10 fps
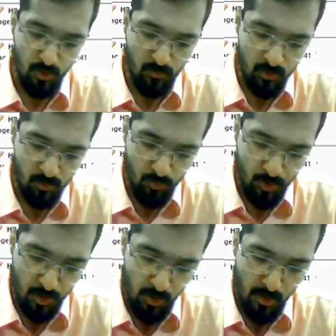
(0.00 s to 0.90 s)
This is
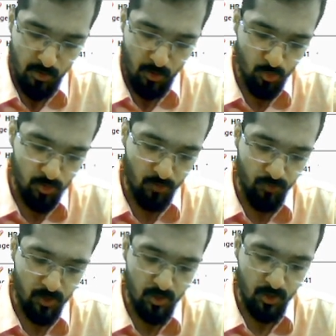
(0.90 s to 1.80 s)
question related to surface
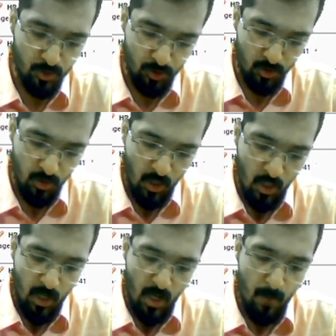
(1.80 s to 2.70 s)
tension.
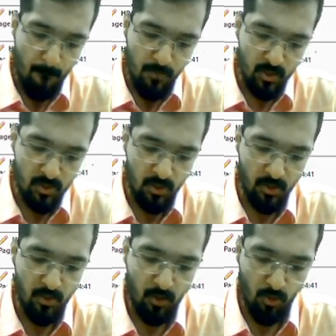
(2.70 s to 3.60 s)
Ampere
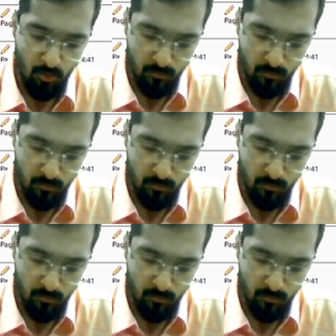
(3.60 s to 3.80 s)
circuital law.